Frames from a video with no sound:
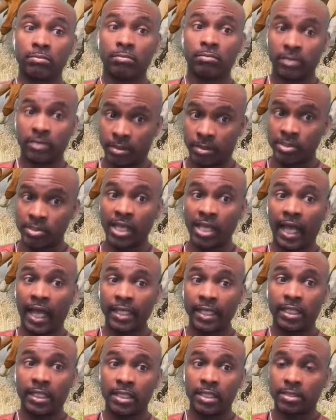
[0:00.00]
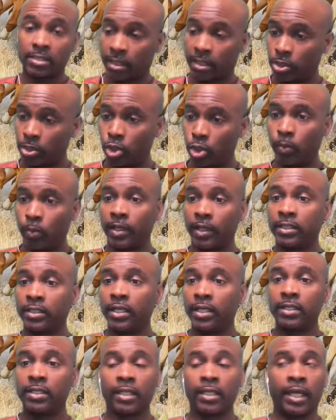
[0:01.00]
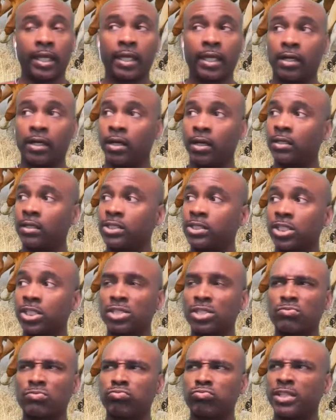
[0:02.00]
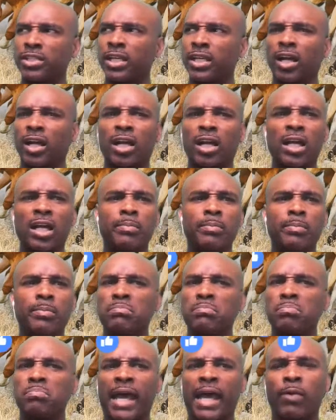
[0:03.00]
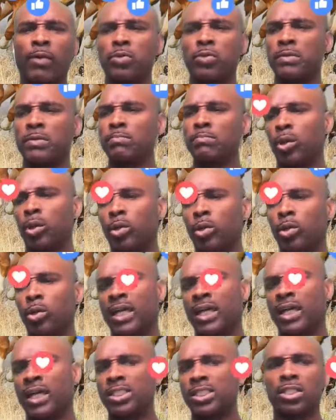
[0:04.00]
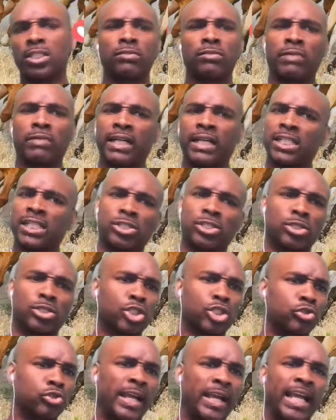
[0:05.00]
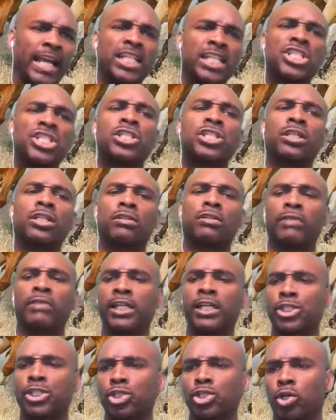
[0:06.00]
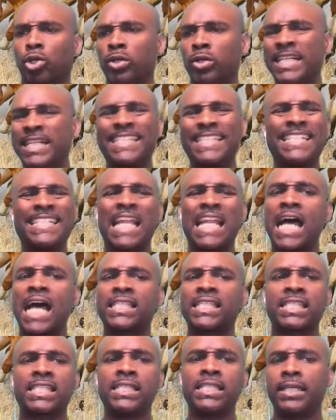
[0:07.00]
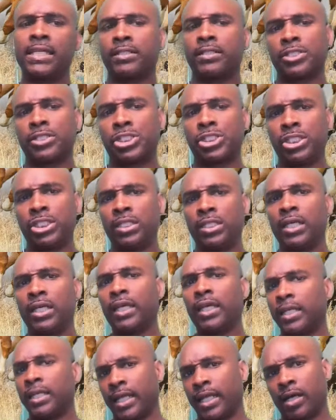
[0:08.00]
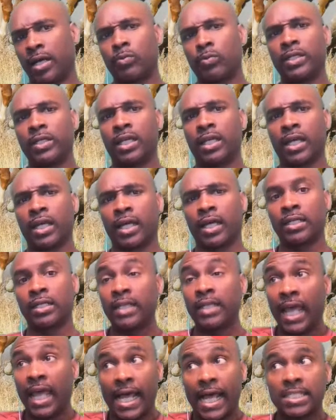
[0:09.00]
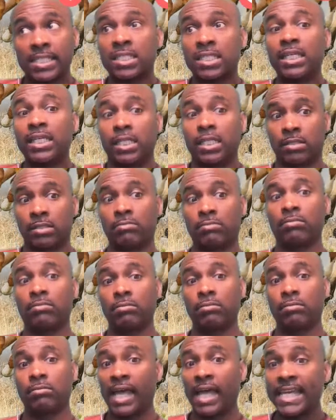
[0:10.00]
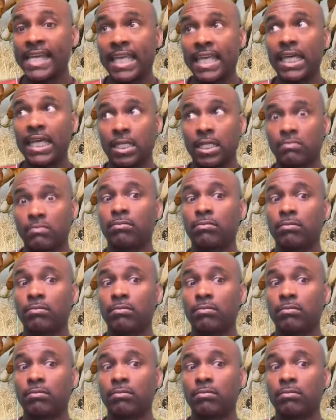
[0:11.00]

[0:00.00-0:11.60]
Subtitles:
Them Zionists, they're doing what they're coming back with multi-generational, transgenerational Nazi energy, and now we got it. Now I see it. I get it.